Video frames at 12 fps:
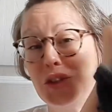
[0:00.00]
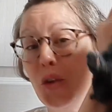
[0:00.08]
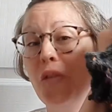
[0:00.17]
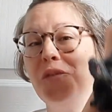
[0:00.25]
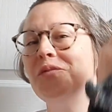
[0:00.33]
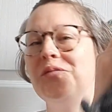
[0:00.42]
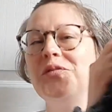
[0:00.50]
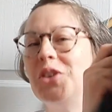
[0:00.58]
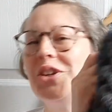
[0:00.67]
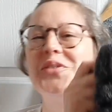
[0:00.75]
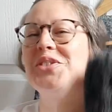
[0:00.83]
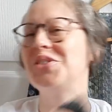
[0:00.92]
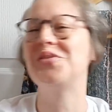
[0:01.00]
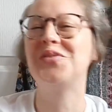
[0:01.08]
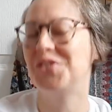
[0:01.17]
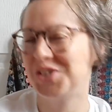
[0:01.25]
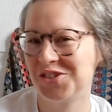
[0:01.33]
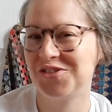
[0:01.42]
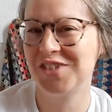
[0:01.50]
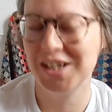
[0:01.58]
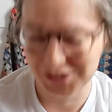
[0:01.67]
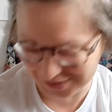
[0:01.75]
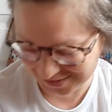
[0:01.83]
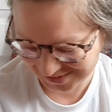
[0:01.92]
so full of
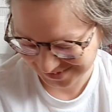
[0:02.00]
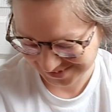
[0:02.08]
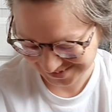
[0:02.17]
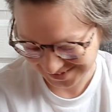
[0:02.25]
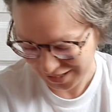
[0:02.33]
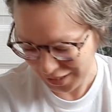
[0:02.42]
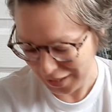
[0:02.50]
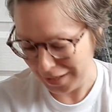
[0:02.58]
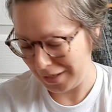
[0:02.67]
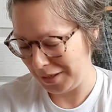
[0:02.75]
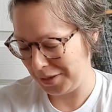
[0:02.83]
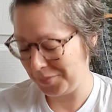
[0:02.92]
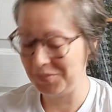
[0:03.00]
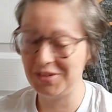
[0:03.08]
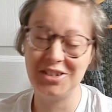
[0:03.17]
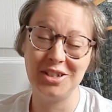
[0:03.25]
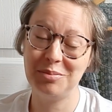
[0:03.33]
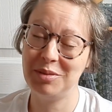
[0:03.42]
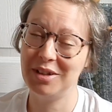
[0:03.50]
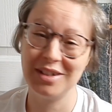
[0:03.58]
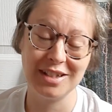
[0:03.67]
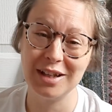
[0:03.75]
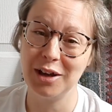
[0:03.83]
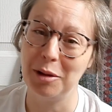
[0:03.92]
frustrations, just
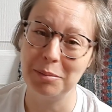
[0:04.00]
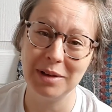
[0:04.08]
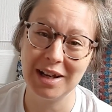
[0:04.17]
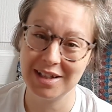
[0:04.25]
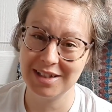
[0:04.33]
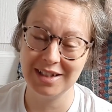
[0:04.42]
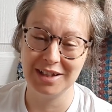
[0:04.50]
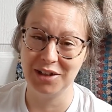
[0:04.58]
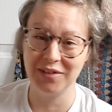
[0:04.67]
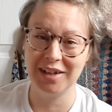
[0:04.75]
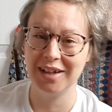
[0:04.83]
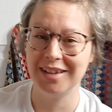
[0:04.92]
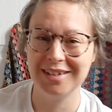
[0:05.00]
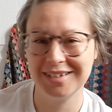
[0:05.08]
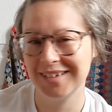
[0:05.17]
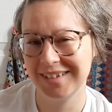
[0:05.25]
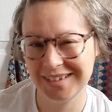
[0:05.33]
because of the complexity of it, and